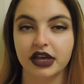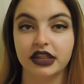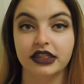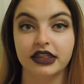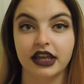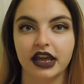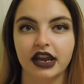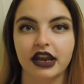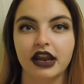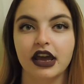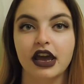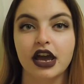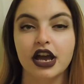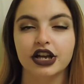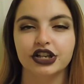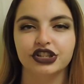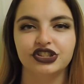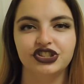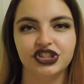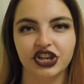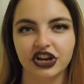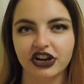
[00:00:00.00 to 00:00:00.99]
and then
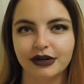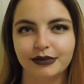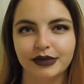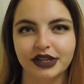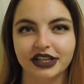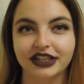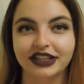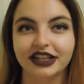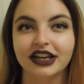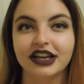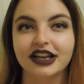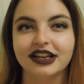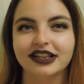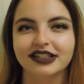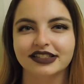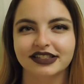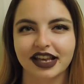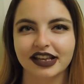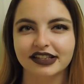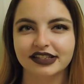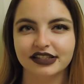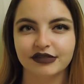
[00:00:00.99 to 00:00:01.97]
Jeremy
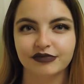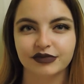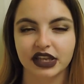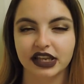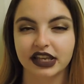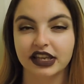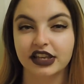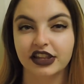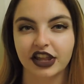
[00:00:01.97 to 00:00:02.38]
says something.